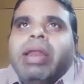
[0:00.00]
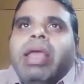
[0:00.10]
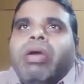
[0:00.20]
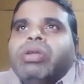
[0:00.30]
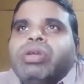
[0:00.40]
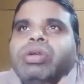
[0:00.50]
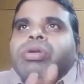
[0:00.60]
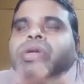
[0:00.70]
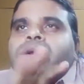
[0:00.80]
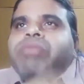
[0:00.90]

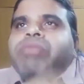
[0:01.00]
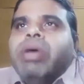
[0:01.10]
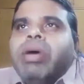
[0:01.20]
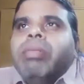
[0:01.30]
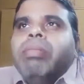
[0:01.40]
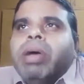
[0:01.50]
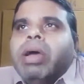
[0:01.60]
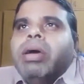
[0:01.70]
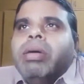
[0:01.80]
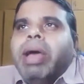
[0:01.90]
reconstitution of the
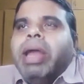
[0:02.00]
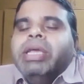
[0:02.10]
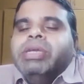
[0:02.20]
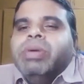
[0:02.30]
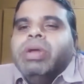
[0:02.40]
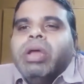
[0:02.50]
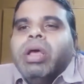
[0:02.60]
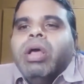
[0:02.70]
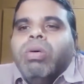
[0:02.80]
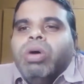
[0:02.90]
management,
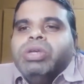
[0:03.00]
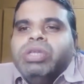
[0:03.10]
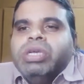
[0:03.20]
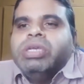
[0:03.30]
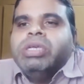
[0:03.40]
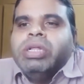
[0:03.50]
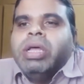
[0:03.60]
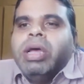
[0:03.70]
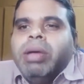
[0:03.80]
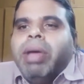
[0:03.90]
was this in
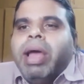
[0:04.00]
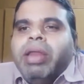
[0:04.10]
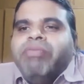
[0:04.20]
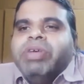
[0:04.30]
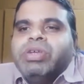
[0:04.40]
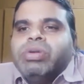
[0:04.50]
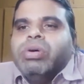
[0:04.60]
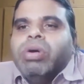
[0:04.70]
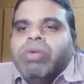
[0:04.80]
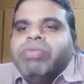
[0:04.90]
the
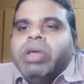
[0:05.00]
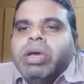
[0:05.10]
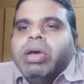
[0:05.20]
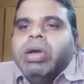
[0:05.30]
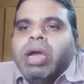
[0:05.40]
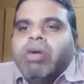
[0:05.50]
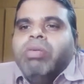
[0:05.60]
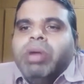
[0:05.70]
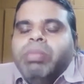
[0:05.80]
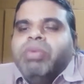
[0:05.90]
manifesto of the
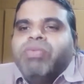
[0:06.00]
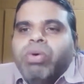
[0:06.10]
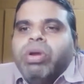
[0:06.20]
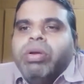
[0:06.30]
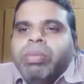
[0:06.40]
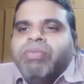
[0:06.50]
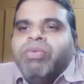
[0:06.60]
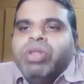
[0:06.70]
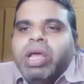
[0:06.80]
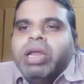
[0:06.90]
government before
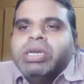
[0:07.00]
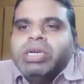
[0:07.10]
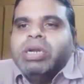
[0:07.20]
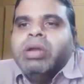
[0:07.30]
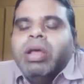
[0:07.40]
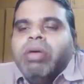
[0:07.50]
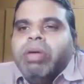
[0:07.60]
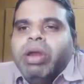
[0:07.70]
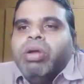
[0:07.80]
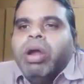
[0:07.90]
the election,
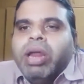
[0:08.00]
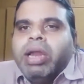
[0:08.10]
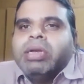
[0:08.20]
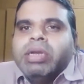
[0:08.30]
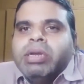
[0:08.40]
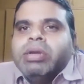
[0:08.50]
when it got elected?